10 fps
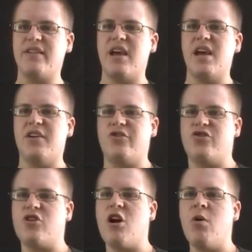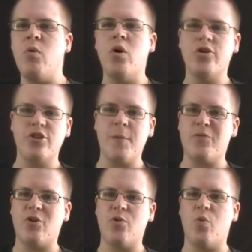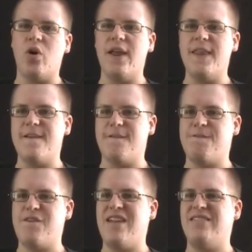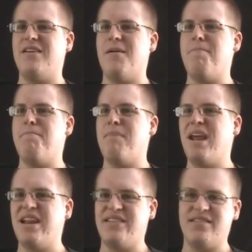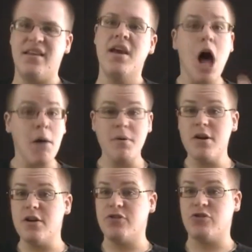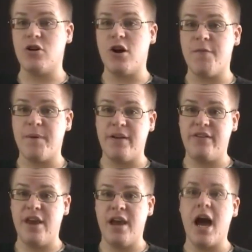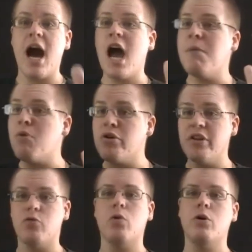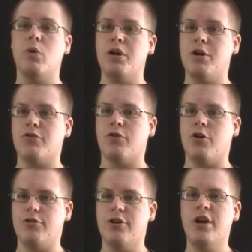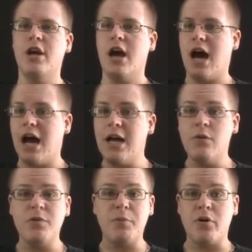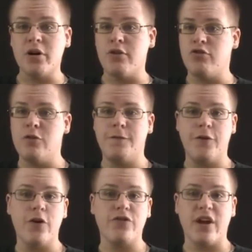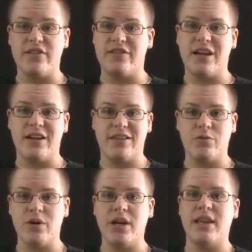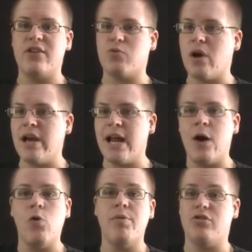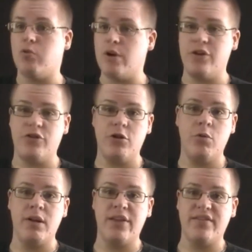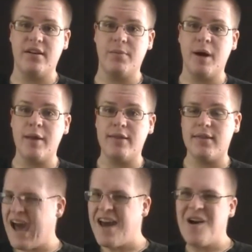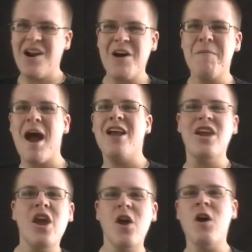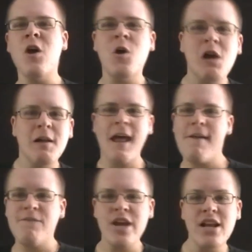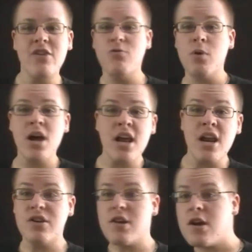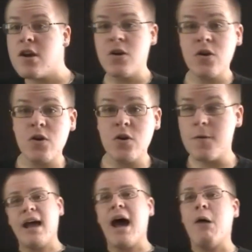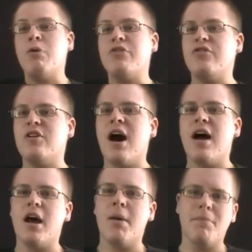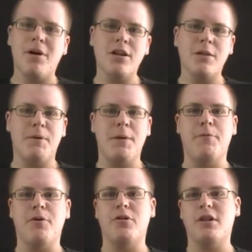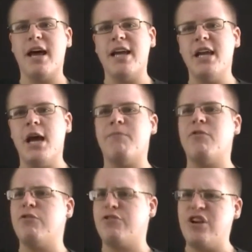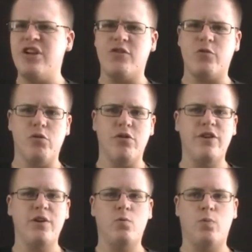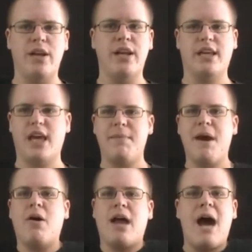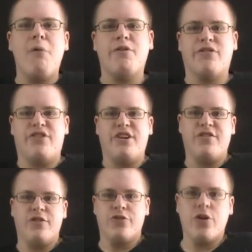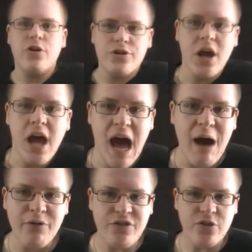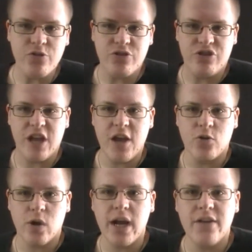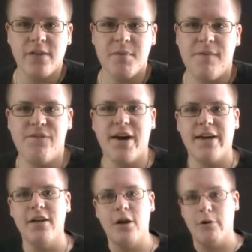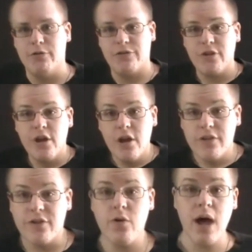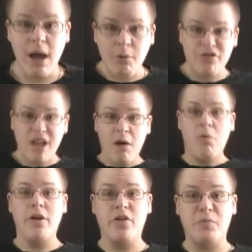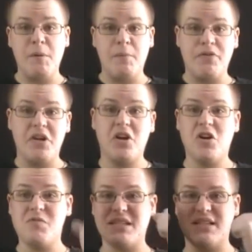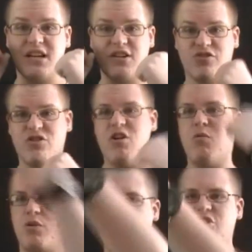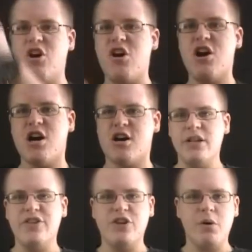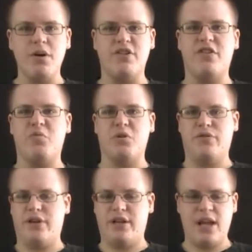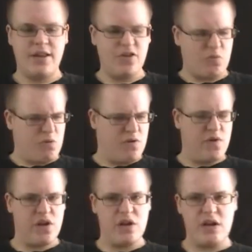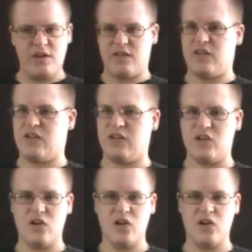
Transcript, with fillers: today, Star Wars Episode 1, The Phantom Menace. I'm going to start off by saying I'm only 21 years old. I was born on June 1st, 1993, that's right, I will be 22 in less than a month. I don't know about you, I'm feeling 22! I was not among the people lining up to see this movie when it came out. I was six years old. I was still sticking crayons up my fucking nose. So I was not one of those people. like, oh my god, Star Wars, yeah! Let's go into this movie. Now this movie, it's...